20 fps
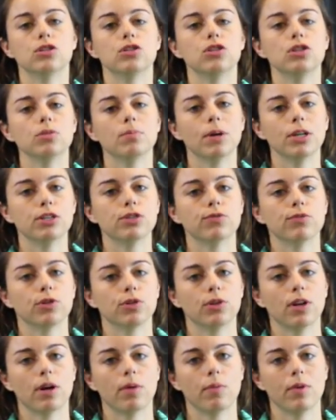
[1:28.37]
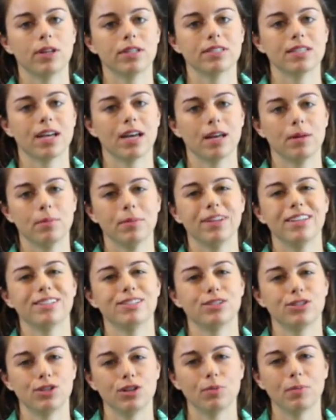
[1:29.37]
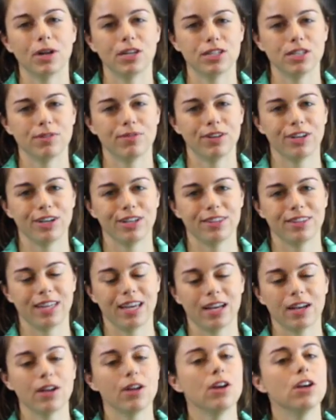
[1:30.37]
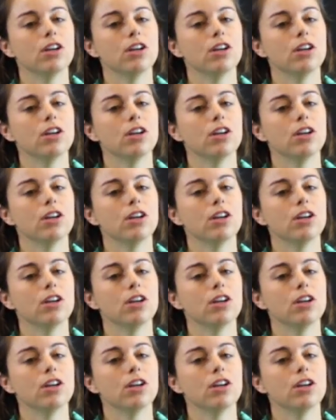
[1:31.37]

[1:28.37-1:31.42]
too much fruit at one time is too much of a good thing.